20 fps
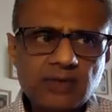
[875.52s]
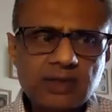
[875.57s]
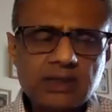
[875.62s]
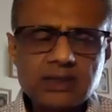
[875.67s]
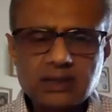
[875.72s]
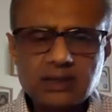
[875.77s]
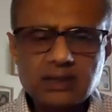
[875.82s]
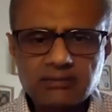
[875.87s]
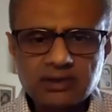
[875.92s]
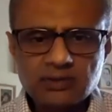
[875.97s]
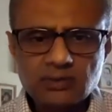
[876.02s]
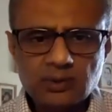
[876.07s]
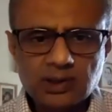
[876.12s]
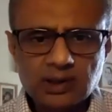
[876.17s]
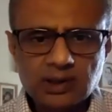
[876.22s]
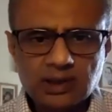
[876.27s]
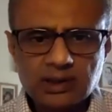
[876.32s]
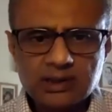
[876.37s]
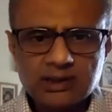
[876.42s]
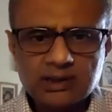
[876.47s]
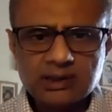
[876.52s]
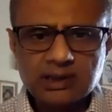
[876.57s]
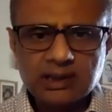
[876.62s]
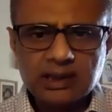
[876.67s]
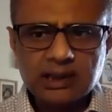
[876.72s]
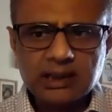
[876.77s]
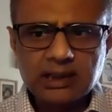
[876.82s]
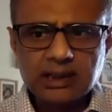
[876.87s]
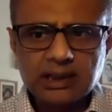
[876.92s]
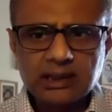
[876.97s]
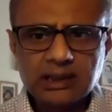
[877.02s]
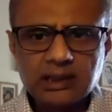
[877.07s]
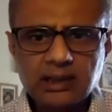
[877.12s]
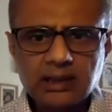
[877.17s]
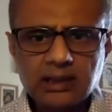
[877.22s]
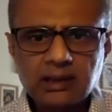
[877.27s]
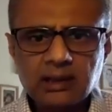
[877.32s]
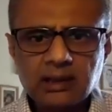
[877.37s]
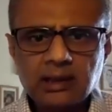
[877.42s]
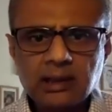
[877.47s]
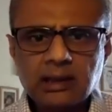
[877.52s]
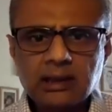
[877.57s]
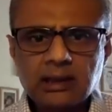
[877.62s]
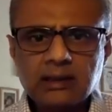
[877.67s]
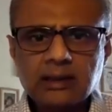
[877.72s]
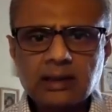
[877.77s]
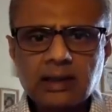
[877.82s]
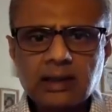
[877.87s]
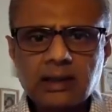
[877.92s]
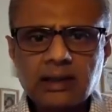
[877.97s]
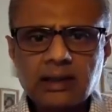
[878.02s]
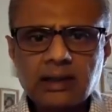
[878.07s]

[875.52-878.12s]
service workers in India, there